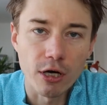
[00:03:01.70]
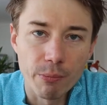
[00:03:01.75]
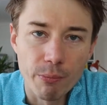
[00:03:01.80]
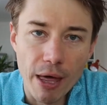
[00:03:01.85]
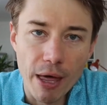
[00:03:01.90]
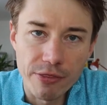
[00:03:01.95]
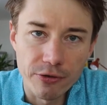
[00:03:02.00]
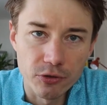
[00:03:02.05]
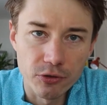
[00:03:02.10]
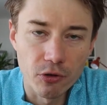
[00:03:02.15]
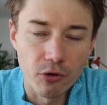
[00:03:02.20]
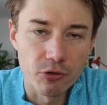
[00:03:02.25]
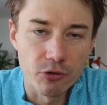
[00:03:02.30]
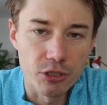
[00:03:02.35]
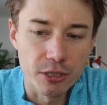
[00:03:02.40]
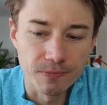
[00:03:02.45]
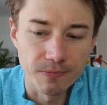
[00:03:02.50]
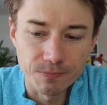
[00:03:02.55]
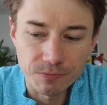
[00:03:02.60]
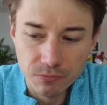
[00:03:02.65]

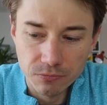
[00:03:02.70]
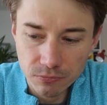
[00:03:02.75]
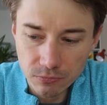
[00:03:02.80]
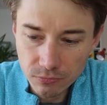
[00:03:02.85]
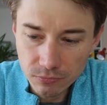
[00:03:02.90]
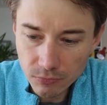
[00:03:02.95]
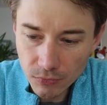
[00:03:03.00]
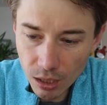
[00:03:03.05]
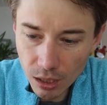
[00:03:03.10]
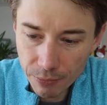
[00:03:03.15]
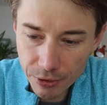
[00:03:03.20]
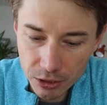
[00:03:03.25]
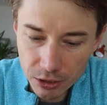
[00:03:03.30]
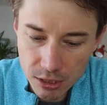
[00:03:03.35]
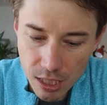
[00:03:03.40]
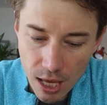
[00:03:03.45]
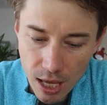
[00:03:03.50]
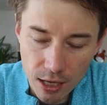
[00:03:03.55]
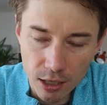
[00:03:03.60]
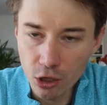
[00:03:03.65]
methodology? Because
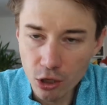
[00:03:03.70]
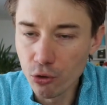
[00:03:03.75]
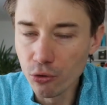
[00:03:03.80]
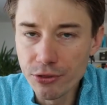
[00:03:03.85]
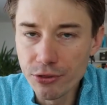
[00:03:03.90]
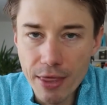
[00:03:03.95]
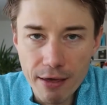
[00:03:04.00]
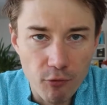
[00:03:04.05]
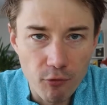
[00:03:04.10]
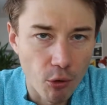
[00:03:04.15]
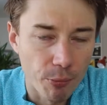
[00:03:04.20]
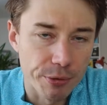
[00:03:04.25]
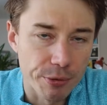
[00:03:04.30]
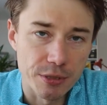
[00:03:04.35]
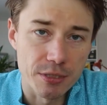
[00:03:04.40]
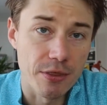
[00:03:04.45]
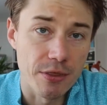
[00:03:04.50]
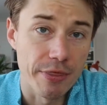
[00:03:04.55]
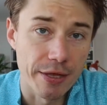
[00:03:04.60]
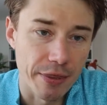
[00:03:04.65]
good
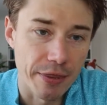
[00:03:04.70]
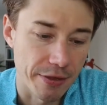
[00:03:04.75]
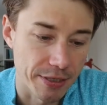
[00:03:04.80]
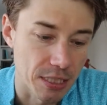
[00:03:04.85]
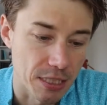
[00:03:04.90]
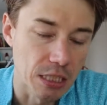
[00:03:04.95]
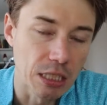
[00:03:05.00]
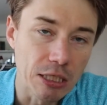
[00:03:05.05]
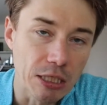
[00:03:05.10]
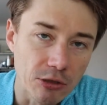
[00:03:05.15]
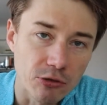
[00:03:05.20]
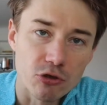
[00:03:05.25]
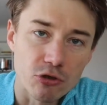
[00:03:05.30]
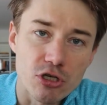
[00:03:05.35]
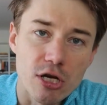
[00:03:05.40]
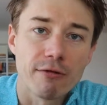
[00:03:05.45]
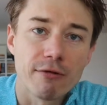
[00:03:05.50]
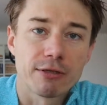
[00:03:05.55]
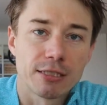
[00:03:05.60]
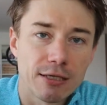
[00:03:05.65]
developers, the senior
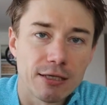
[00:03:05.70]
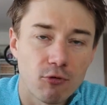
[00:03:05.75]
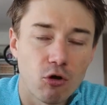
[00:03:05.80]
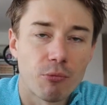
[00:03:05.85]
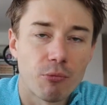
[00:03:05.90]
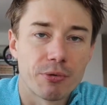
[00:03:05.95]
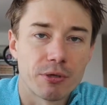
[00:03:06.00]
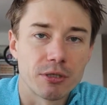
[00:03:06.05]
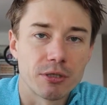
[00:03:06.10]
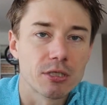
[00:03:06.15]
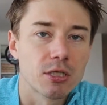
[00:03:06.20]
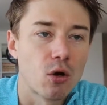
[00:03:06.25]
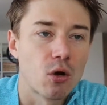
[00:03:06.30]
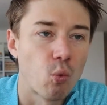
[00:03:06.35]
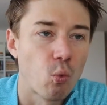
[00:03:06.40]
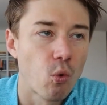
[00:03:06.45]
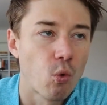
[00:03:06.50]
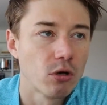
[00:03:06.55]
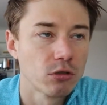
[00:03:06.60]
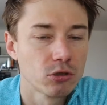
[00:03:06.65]
Java developers,
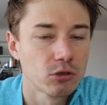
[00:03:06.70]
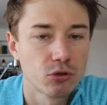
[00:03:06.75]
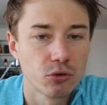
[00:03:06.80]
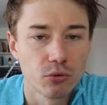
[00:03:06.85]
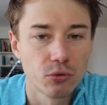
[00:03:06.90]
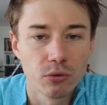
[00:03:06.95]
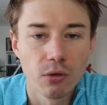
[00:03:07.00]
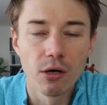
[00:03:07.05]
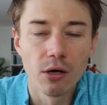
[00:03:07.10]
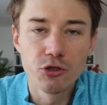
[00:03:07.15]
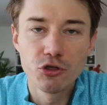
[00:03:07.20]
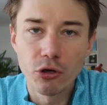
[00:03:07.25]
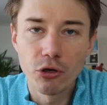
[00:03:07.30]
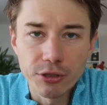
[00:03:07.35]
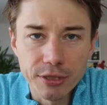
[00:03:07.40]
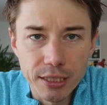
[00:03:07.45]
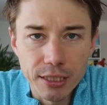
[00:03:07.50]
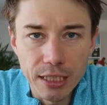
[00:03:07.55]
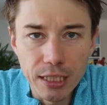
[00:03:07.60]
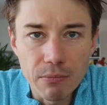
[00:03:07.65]
want to join
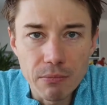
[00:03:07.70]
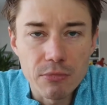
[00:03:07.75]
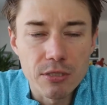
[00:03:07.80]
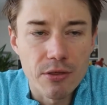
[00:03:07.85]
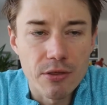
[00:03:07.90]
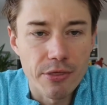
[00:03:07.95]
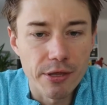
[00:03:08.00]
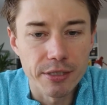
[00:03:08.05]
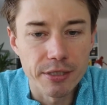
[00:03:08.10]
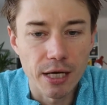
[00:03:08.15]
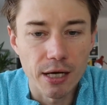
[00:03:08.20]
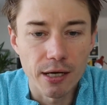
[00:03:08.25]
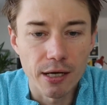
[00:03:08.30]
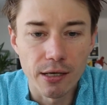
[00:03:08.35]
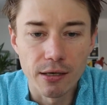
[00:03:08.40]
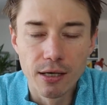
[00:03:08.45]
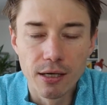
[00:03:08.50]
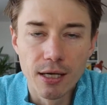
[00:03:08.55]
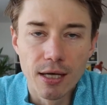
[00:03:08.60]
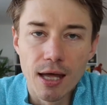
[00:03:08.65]
teams that
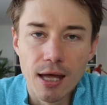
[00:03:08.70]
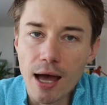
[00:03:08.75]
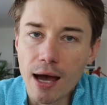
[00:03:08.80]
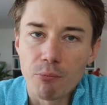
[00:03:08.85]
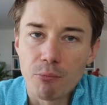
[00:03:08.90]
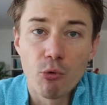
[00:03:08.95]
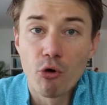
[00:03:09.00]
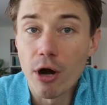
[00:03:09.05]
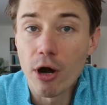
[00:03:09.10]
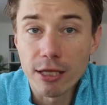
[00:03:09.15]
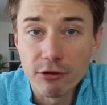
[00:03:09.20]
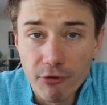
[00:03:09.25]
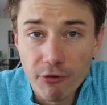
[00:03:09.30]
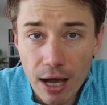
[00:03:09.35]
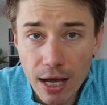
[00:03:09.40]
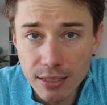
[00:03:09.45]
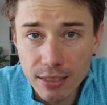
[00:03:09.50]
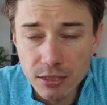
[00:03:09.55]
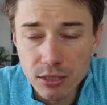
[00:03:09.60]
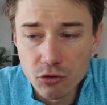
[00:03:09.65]
are more
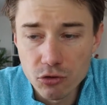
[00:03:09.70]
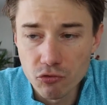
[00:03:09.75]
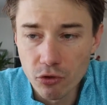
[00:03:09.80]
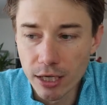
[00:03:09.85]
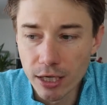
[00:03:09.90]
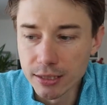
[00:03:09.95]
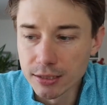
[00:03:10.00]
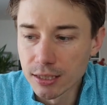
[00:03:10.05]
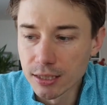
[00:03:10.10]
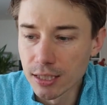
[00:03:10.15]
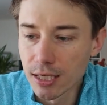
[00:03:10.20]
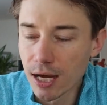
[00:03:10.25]
advanced, right?